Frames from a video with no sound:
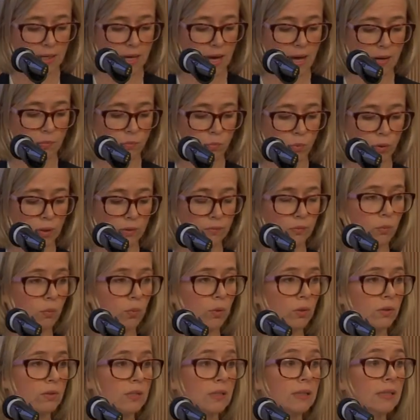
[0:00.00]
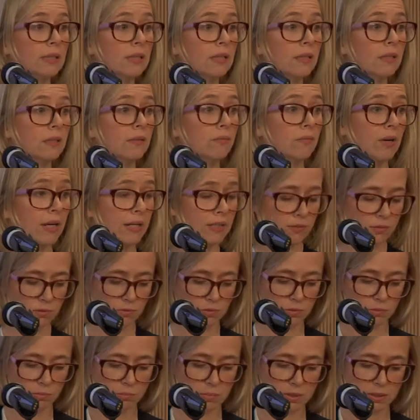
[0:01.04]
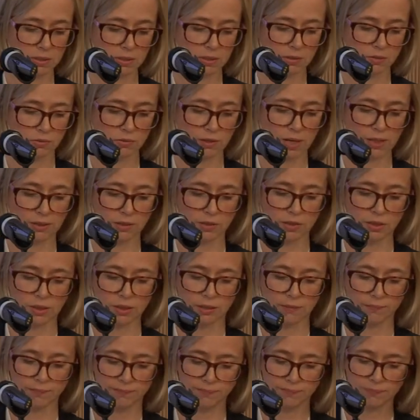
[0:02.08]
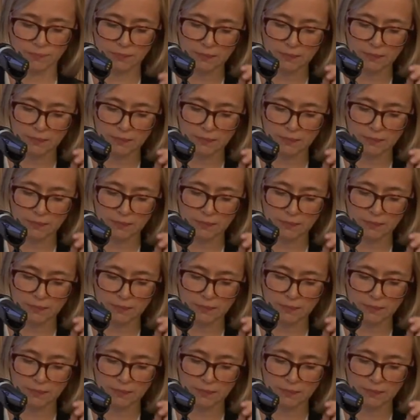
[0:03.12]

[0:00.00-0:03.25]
and one of the world's leading advisors on business strategy.